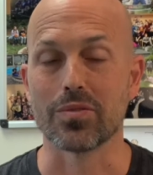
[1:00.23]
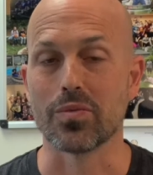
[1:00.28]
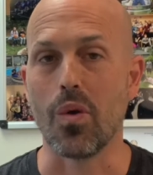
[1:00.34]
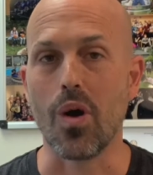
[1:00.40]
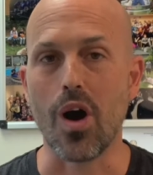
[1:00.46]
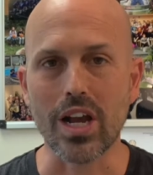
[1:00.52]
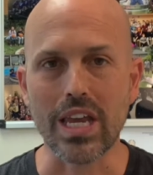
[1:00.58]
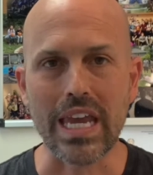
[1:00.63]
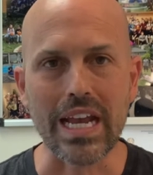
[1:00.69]
I was
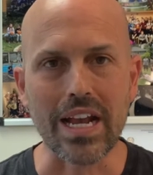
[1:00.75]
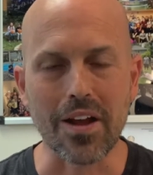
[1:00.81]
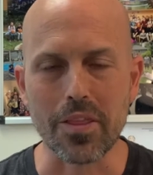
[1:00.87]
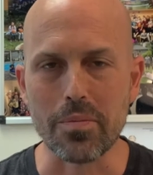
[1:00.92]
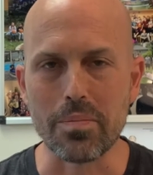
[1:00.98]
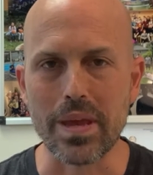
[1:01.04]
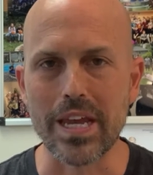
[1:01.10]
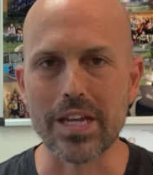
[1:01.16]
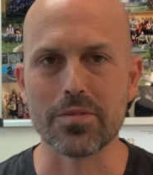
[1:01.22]
walking on
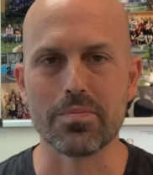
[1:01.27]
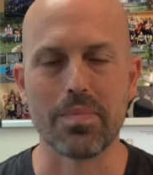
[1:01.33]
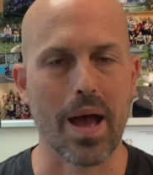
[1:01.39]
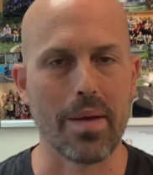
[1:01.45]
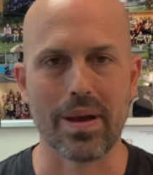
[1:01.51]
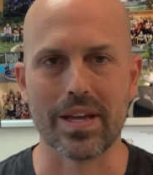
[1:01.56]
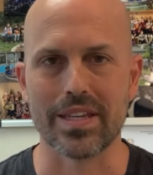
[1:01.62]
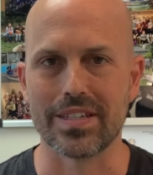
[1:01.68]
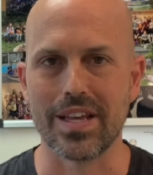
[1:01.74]
the beach
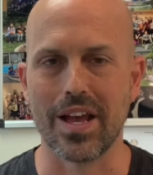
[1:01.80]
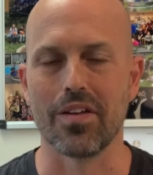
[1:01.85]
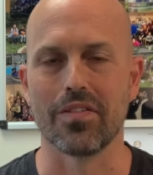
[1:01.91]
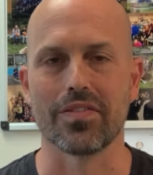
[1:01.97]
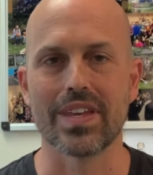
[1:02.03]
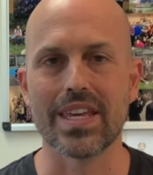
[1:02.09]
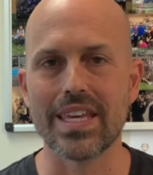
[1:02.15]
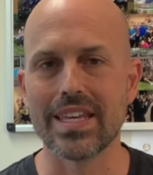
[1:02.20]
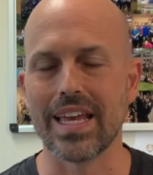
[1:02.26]
by
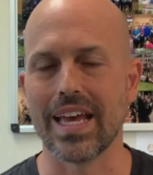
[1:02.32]
myself.